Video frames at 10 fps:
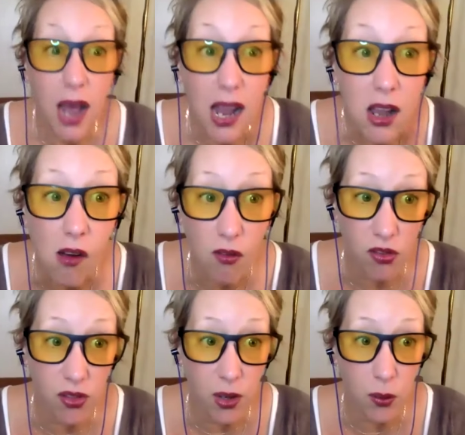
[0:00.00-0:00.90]
and I
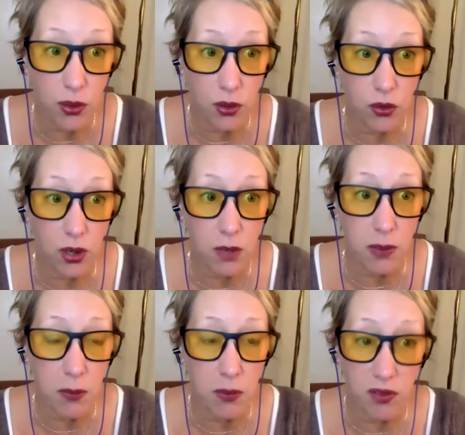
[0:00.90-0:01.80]
often think when they're
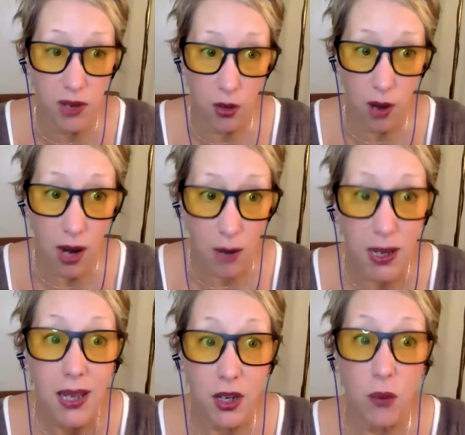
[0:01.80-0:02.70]
talking about prevent
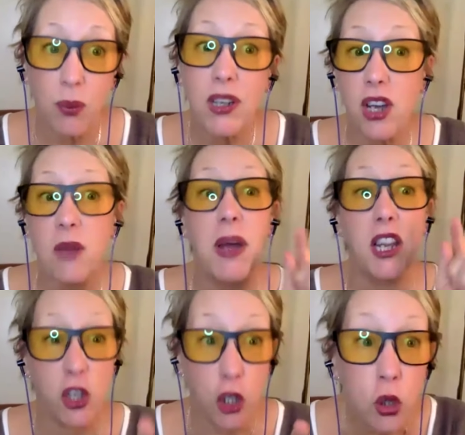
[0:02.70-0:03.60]
crime, they're really talking
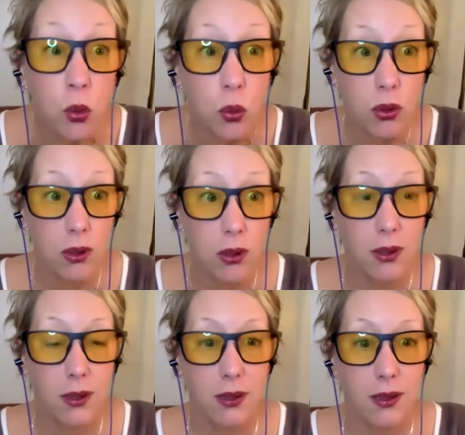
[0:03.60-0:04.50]
about you.
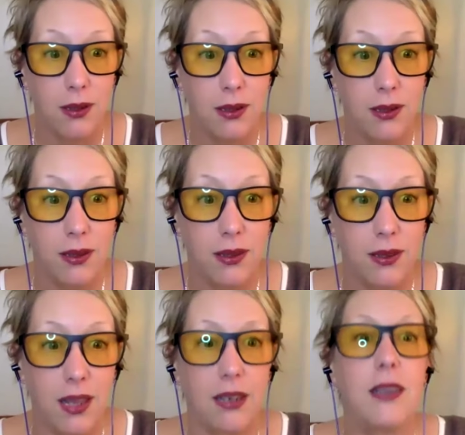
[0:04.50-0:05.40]

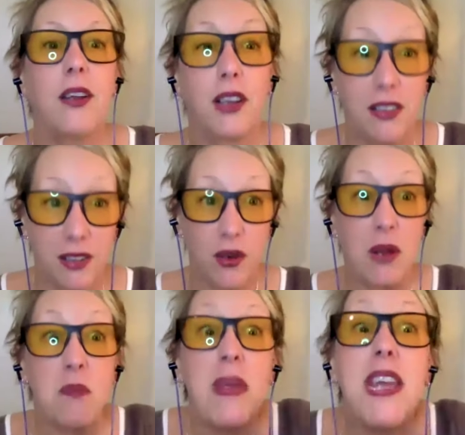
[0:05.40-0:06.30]
That that's right.
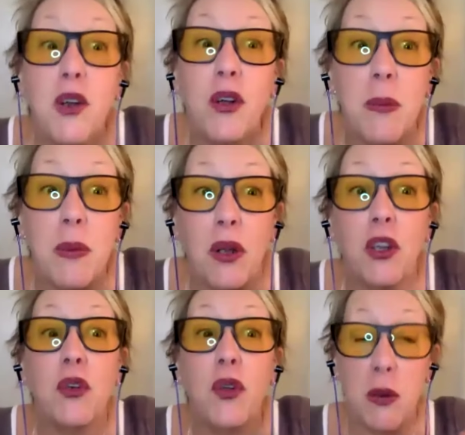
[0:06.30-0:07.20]
considering me a
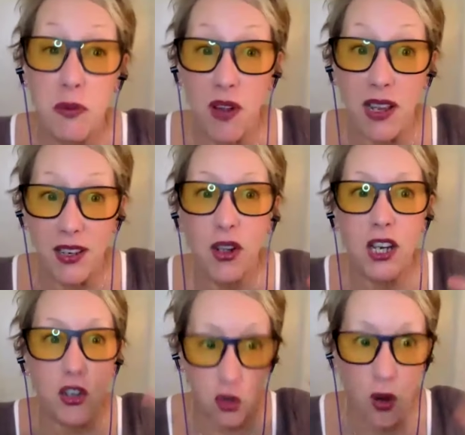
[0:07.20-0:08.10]
criminal and they're trying to prevent they,
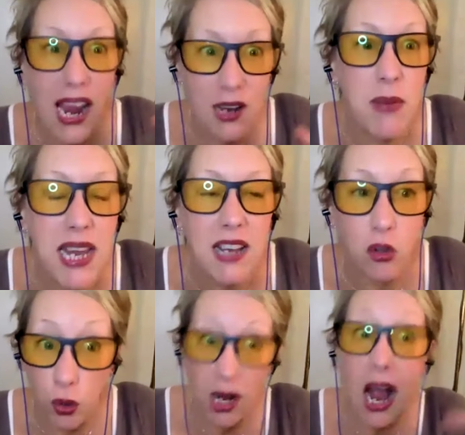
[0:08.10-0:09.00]
are going to track you,
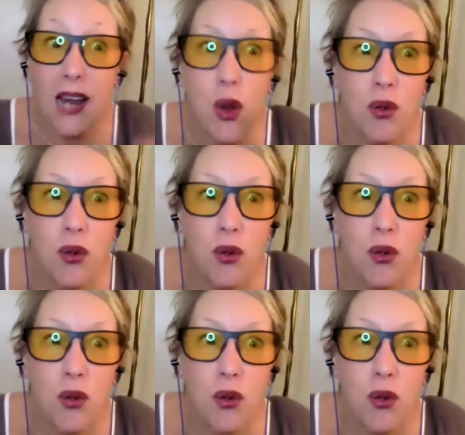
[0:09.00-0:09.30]
me so, so you I